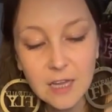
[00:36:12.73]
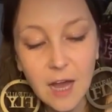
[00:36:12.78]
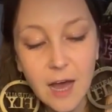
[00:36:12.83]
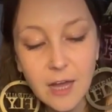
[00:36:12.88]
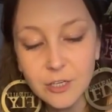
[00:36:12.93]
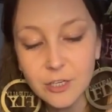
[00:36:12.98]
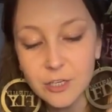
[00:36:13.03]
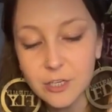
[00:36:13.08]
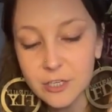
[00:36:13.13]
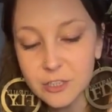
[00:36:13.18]

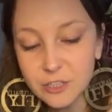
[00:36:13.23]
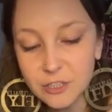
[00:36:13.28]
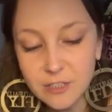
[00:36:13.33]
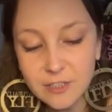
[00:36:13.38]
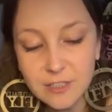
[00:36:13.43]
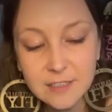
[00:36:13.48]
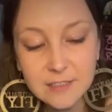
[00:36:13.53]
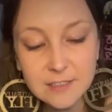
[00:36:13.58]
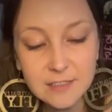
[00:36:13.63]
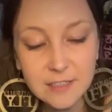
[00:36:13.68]
not
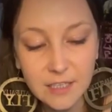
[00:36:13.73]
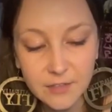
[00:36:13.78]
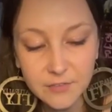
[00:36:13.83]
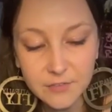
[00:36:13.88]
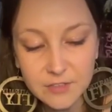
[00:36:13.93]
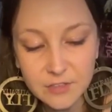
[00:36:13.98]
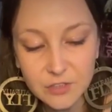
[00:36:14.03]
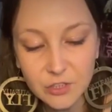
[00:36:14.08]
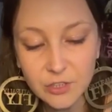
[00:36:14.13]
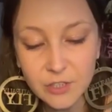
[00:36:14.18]
nurture these
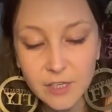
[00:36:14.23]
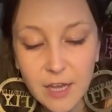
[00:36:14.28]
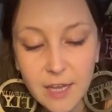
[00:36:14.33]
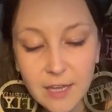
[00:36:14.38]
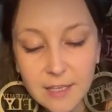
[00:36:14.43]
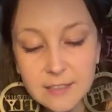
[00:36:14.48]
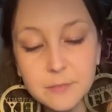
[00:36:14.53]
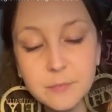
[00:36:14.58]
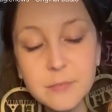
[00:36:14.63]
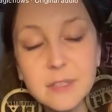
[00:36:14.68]
gifts
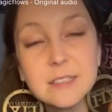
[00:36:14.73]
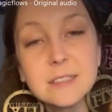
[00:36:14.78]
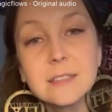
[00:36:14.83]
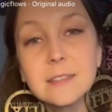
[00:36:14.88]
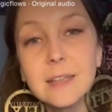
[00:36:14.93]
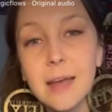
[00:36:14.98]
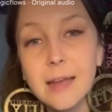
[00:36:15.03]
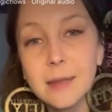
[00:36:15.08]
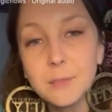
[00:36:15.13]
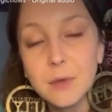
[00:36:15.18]
creates
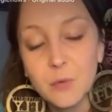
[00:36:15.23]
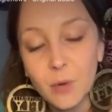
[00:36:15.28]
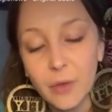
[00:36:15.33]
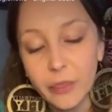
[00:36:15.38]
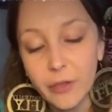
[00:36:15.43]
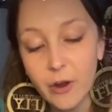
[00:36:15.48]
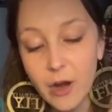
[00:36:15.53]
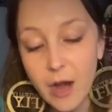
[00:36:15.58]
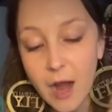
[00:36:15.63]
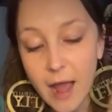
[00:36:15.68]
misalignment
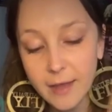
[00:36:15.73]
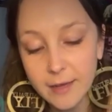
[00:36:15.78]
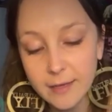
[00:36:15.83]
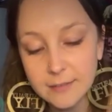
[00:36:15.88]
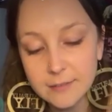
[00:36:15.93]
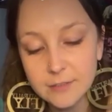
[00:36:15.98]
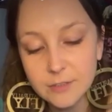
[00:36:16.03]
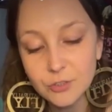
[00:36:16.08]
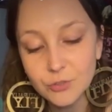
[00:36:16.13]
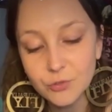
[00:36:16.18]
with our
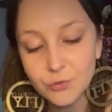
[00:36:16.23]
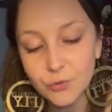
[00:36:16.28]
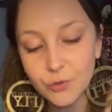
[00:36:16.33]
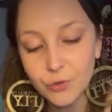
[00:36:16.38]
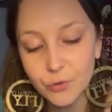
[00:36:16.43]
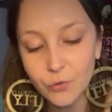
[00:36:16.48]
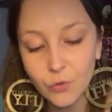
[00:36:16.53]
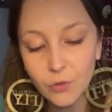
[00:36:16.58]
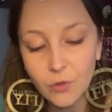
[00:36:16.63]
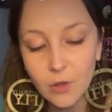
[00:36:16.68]
highest
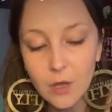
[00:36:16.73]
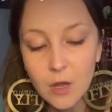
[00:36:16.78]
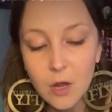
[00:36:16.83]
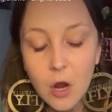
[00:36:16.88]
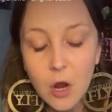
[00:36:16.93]
truth.